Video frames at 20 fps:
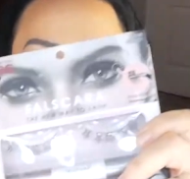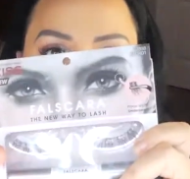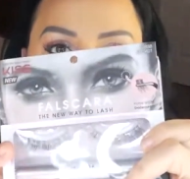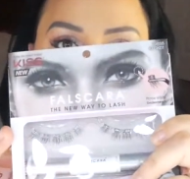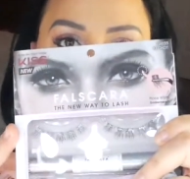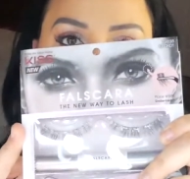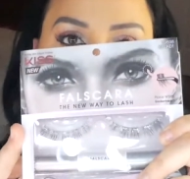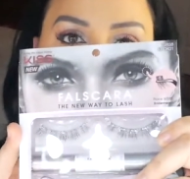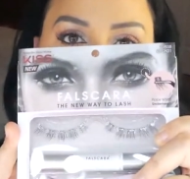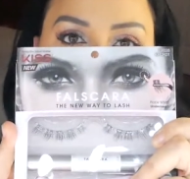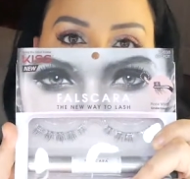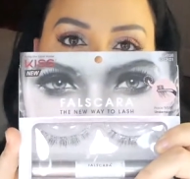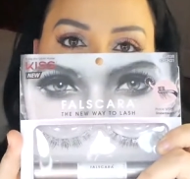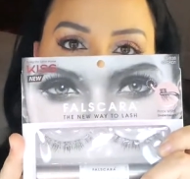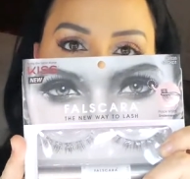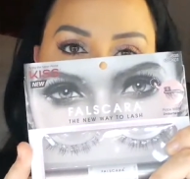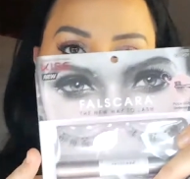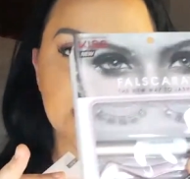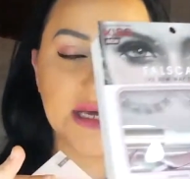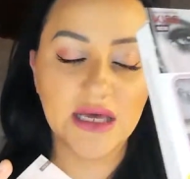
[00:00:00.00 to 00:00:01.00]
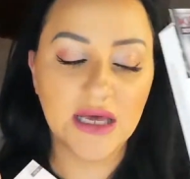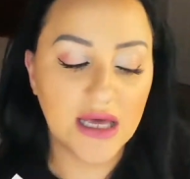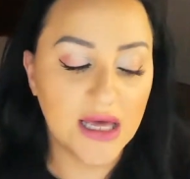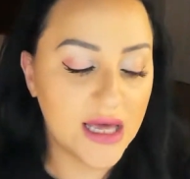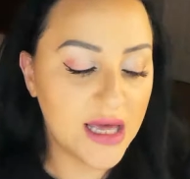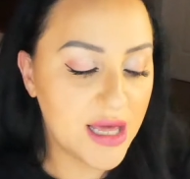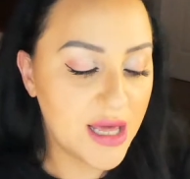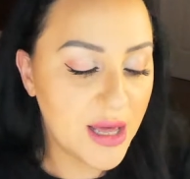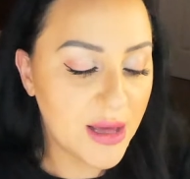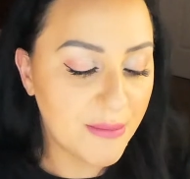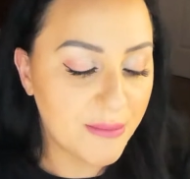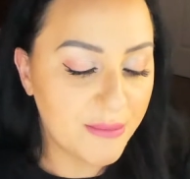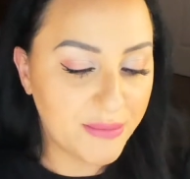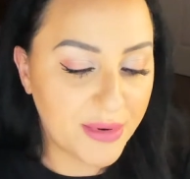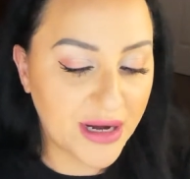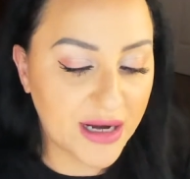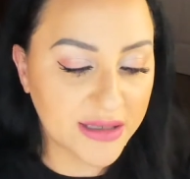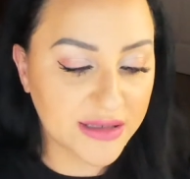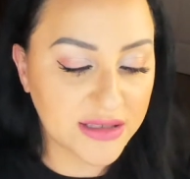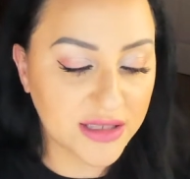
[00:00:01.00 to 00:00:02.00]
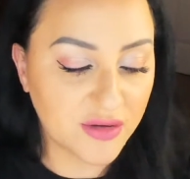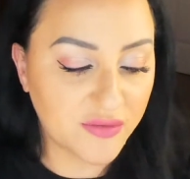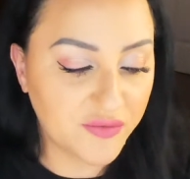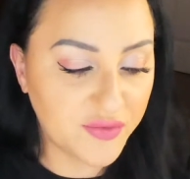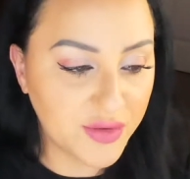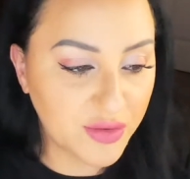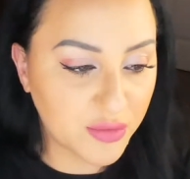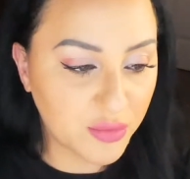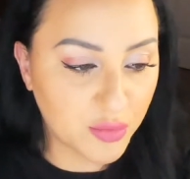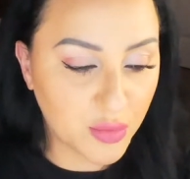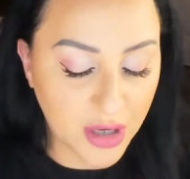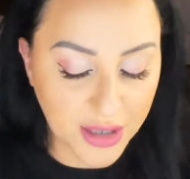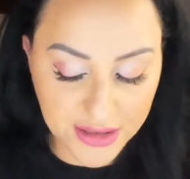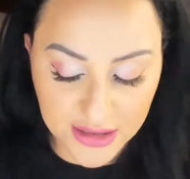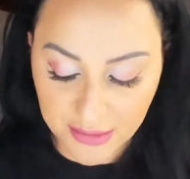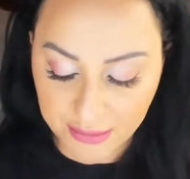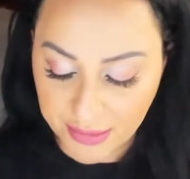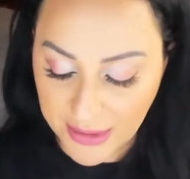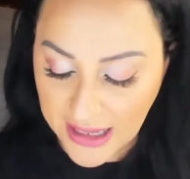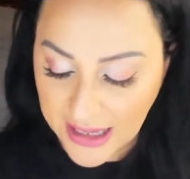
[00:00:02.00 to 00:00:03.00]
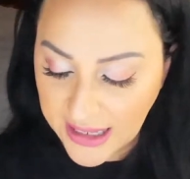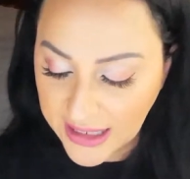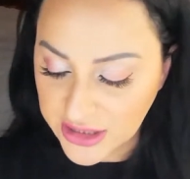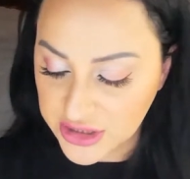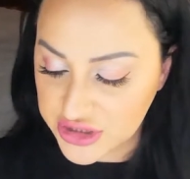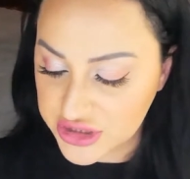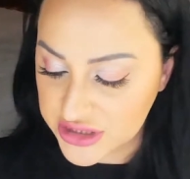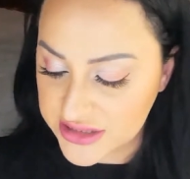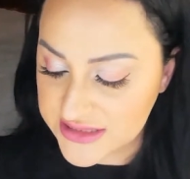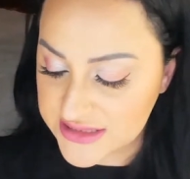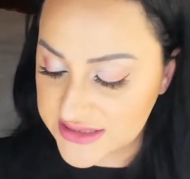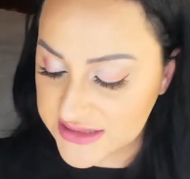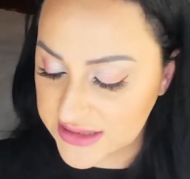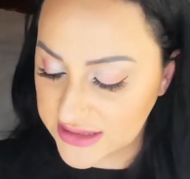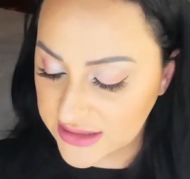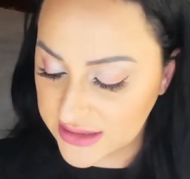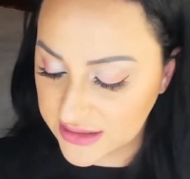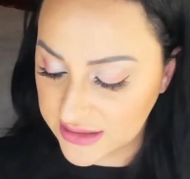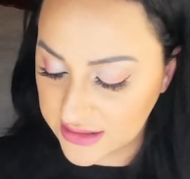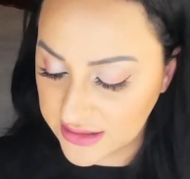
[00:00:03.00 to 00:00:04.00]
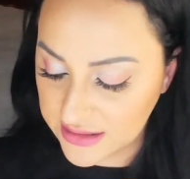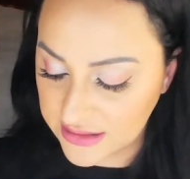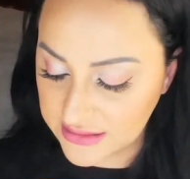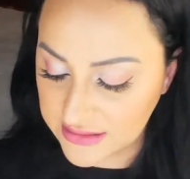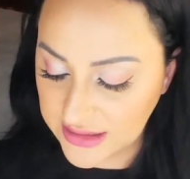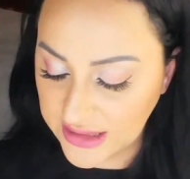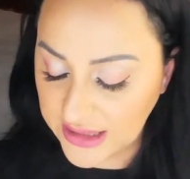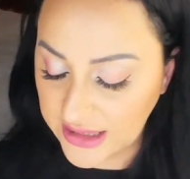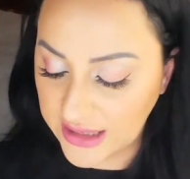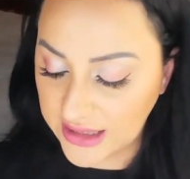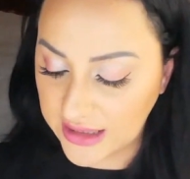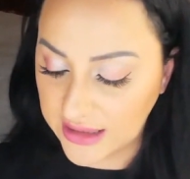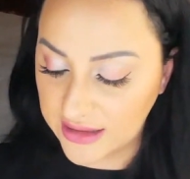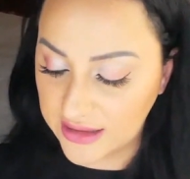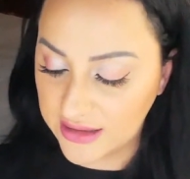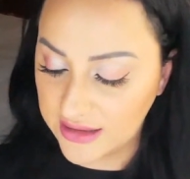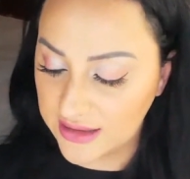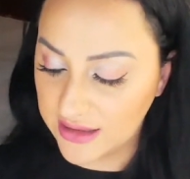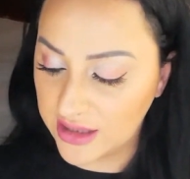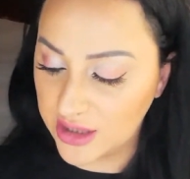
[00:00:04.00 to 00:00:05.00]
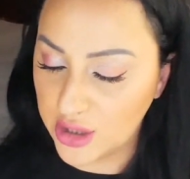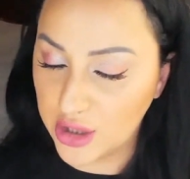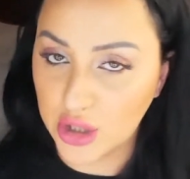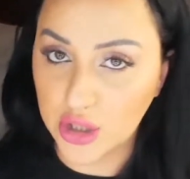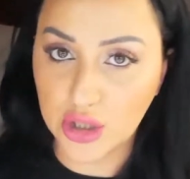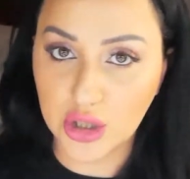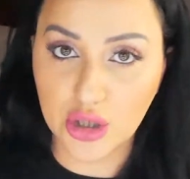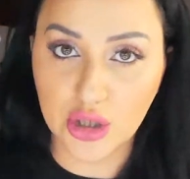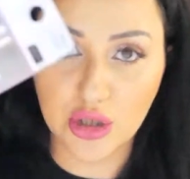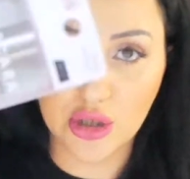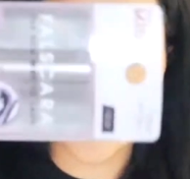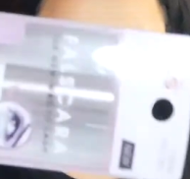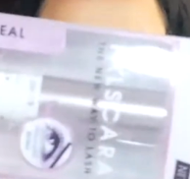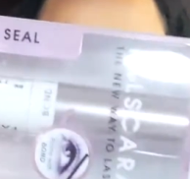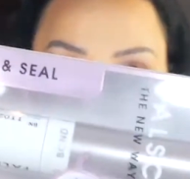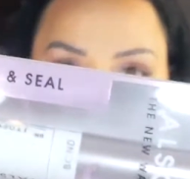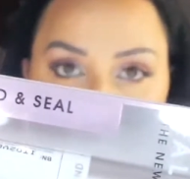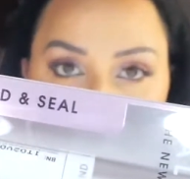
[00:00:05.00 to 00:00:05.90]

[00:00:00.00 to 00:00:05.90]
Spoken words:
starter kit. But if you want to buy just the glue,